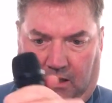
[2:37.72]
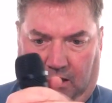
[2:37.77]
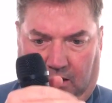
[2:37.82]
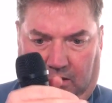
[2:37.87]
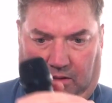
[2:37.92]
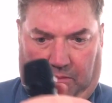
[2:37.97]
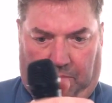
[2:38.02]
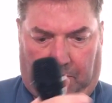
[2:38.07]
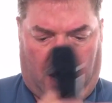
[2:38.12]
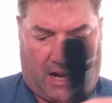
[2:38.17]

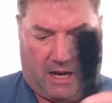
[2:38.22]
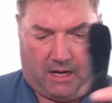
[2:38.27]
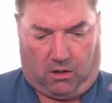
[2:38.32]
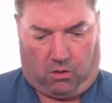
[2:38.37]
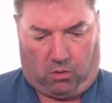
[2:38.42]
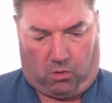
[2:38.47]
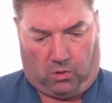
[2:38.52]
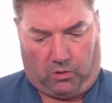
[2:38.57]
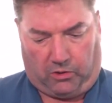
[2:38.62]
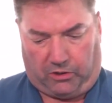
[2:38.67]
the mic
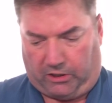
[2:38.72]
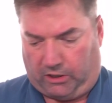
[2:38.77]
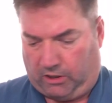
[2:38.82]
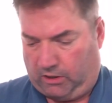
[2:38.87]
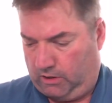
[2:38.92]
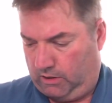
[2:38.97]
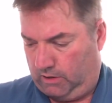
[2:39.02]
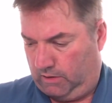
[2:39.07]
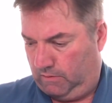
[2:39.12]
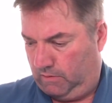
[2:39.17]

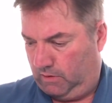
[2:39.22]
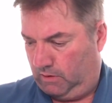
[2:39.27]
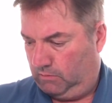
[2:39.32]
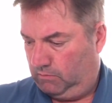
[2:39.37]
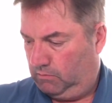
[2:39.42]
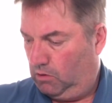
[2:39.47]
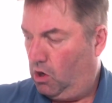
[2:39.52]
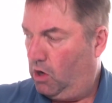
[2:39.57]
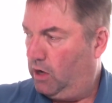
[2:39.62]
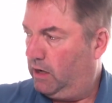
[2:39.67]
holder and the
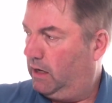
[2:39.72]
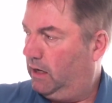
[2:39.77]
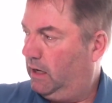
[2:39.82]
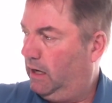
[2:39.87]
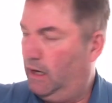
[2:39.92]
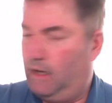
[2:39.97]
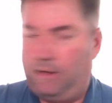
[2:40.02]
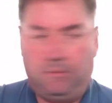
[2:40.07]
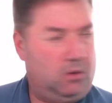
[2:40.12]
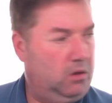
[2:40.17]
long
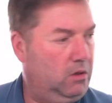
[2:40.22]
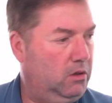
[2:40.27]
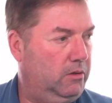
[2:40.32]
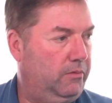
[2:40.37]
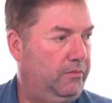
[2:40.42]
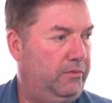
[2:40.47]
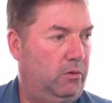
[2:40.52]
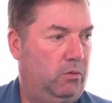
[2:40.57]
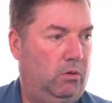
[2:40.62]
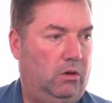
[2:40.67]
cable.
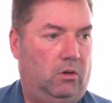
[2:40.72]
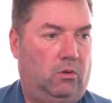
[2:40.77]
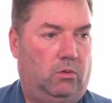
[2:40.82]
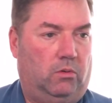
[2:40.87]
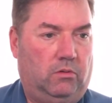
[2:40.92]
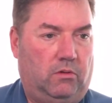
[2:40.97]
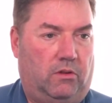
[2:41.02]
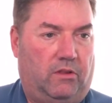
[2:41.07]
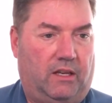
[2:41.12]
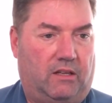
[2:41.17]
And whoa,
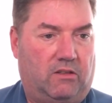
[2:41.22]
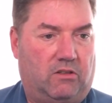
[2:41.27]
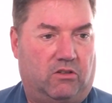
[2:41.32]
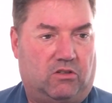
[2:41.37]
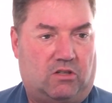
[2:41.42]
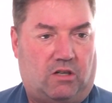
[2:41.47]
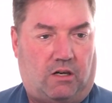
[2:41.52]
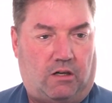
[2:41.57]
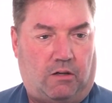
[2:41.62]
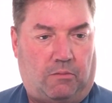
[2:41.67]
things are
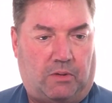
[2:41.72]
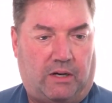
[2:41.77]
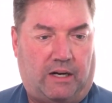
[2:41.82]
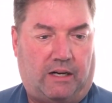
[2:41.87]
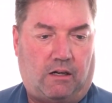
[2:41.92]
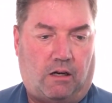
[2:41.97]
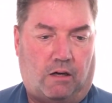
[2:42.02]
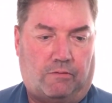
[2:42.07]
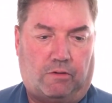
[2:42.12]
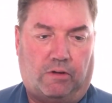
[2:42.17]
starting to break
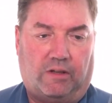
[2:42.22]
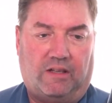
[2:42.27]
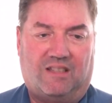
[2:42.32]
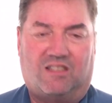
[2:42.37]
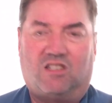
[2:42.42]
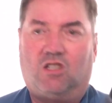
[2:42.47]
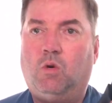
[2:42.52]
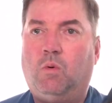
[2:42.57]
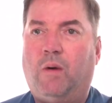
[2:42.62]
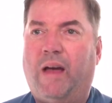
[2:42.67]
off. It's
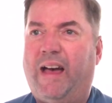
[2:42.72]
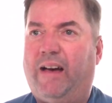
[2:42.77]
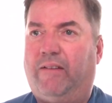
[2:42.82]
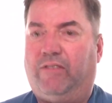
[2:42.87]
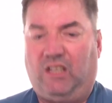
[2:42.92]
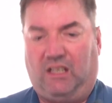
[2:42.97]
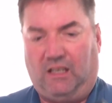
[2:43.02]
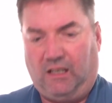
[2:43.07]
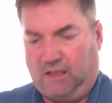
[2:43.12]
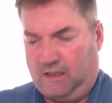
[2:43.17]
too
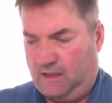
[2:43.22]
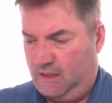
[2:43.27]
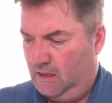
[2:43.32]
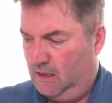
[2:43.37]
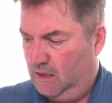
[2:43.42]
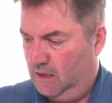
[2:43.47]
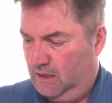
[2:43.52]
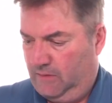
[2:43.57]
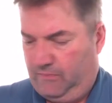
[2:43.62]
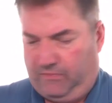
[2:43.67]
heavy.
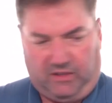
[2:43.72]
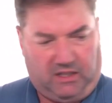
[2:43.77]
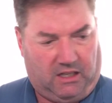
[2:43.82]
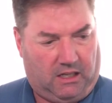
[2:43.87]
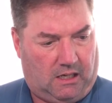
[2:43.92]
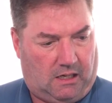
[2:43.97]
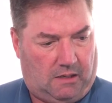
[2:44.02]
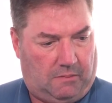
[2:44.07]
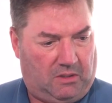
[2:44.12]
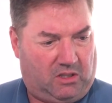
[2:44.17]

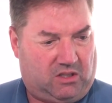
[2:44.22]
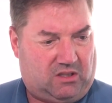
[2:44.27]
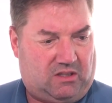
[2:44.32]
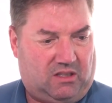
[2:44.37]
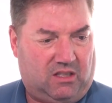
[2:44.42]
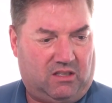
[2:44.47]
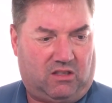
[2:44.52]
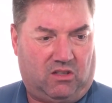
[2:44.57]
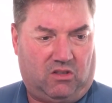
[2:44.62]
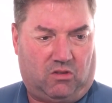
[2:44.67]

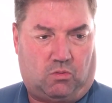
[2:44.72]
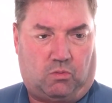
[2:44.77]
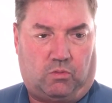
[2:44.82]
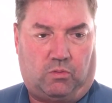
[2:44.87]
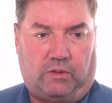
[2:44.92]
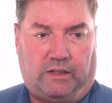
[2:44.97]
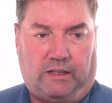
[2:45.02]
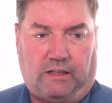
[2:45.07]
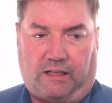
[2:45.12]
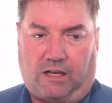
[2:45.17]
This is
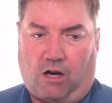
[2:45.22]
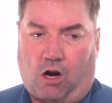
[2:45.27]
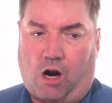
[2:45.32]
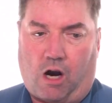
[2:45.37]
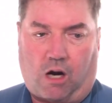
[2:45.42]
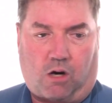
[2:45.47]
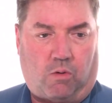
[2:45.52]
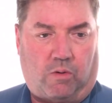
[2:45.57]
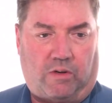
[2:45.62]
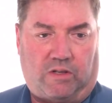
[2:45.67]
really
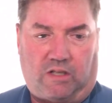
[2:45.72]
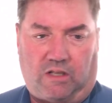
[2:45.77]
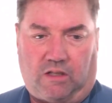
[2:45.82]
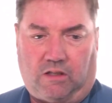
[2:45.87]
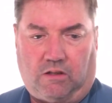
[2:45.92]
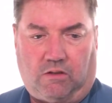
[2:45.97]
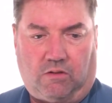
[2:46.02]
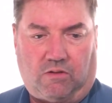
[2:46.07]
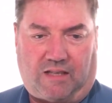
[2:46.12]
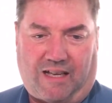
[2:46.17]
awkward to
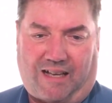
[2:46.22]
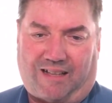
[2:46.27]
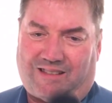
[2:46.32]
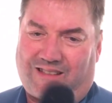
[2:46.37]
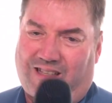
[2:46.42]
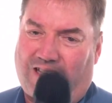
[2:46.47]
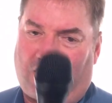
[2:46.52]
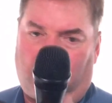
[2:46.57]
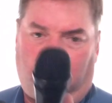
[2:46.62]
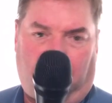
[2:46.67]
use. That's
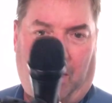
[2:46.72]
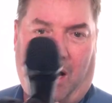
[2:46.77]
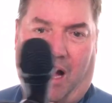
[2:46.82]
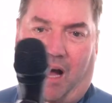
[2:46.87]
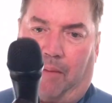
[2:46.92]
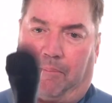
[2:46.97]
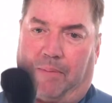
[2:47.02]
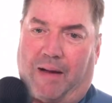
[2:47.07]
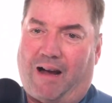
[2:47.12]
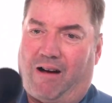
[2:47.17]
going to
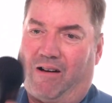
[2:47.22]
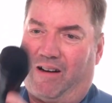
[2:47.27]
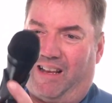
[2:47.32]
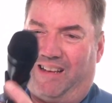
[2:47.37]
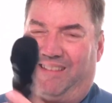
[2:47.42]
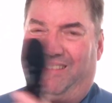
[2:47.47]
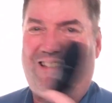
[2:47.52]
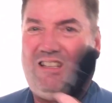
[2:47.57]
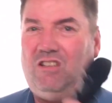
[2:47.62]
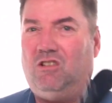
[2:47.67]
pop out,
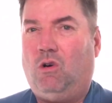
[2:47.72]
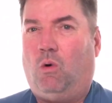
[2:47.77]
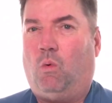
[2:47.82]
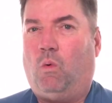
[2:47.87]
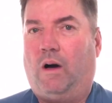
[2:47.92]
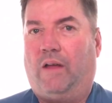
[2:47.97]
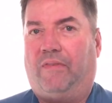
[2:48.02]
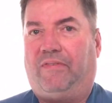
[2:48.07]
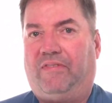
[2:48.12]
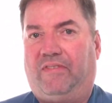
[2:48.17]
and you don't
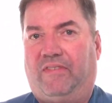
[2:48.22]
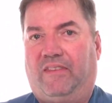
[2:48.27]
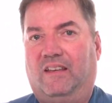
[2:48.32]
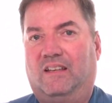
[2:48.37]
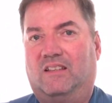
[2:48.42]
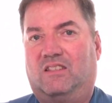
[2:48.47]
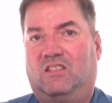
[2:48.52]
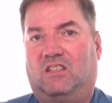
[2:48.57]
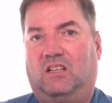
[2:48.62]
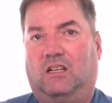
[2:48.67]
want
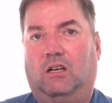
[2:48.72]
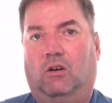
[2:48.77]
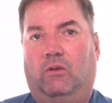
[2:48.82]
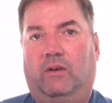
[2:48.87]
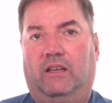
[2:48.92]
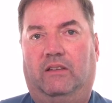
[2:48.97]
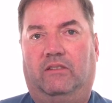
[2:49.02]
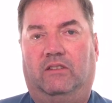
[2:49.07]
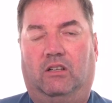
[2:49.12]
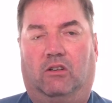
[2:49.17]
this to go
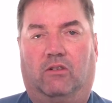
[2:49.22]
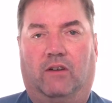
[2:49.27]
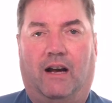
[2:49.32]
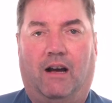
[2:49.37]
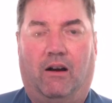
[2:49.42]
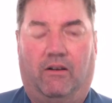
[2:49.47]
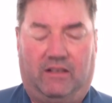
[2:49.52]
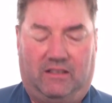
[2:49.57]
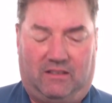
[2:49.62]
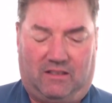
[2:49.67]
hitting the
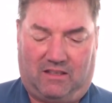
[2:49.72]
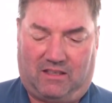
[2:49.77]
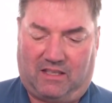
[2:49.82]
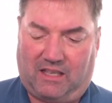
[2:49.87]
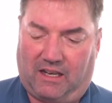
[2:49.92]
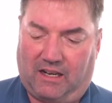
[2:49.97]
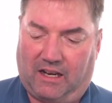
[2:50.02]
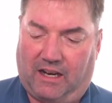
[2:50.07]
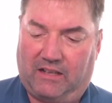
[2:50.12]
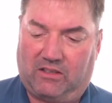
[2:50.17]
ground. It's a
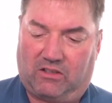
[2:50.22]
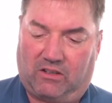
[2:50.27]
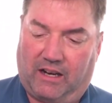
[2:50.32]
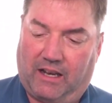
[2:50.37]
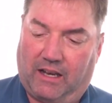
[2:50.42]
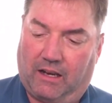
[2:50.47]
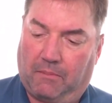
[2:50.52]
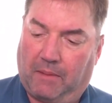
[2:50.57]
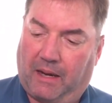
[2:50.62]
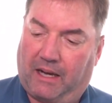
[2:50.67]
Sennheiser
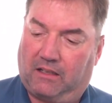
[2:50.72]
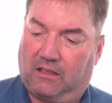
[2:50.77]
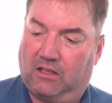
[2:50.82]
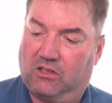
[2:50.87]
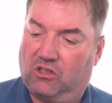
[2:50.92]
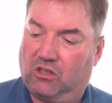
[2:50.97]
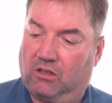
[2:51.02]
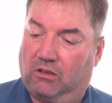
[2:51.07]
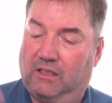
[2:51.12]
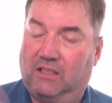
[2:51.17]
Hand Mic
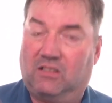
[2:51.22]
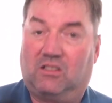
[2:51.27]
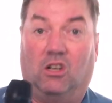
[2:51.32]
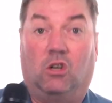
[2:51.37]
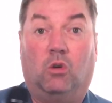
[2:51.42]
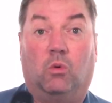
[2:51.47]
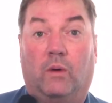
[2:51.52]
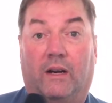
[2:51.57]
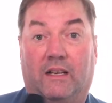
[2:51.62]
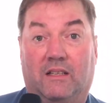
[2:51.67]
Digital. It's a
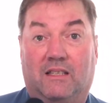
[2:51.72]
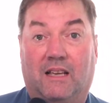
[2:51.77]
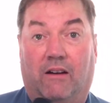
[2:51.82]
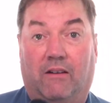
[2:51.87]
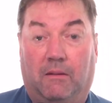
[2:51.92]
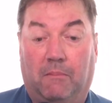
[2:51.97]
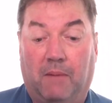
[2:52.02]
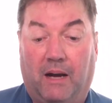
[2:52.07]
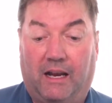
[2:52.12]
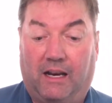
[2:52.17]
great
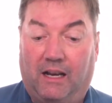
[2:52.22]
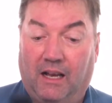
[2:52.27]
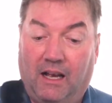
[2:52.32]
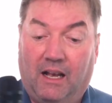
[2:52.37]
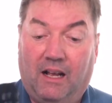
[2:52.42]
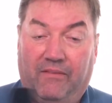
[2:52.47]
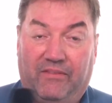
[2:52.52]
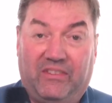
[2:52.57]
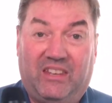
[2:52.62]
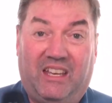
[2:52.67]
sounding mic.
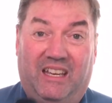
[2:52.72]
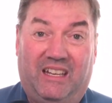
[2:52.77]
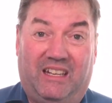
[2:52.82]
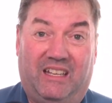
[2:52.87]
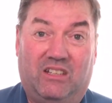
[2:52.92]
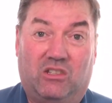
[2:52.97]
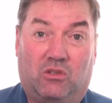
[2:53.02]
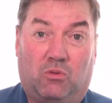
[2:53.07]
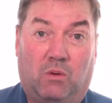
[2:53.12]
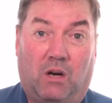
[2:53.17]
It
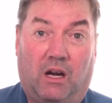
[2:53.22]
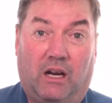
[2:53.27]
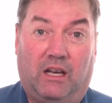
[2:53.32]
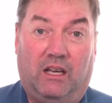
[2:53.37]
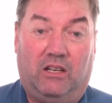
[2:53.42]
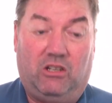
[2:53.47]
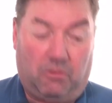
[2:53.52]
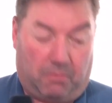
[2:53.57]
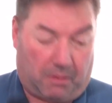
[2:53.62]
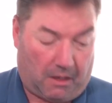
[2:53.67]
is
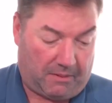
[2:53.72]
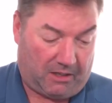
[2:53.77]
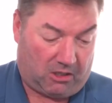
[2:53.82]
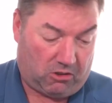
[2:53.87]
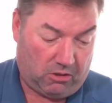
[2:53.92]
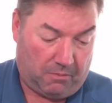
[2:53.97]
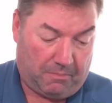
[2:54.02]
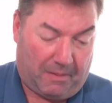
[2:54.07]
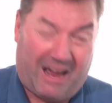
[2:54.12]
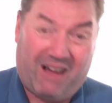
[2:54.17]
rugged. You probably
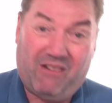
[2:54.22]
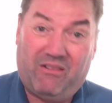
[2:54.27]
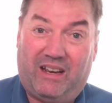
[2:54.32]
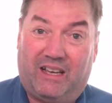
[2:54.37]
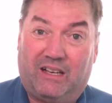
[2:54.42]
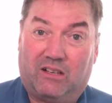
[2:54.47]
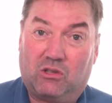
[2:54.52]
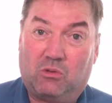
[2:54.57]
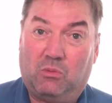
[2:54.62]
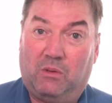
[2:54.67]
could pound
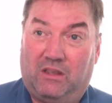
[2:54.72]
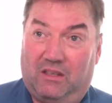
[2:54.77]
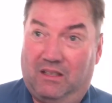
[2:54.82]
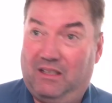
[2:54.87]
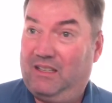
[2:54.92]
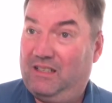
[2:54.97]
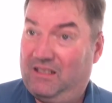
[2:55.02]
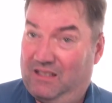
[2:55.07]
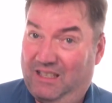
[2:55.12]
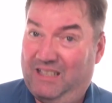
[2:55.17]
nails with it,
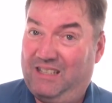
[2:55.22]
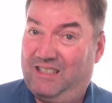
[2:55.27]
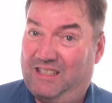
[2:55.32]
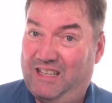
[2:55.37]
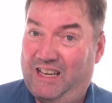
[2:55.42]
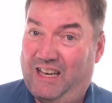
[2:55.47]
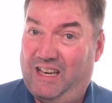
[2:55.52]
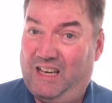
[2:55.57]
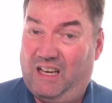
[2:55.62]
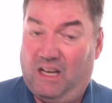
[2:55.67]
as they
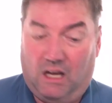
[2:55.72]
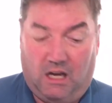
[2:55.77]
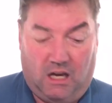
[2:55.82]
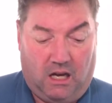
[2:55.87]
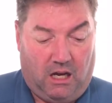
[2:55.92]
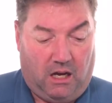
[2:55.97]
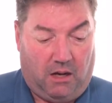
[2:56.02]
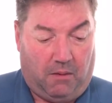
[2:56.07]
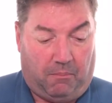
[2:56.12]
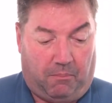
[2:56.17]
say,
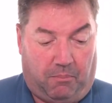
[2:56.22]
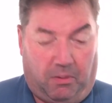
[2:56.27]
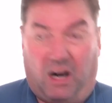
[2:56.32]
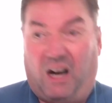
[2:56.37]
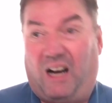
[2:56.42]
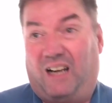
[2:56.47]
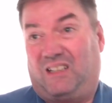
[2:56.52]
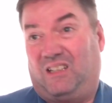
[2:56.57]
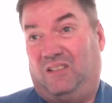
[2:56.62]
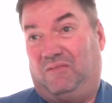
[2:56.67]

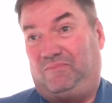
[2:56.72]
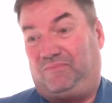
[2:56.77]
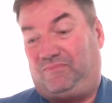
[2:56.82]
but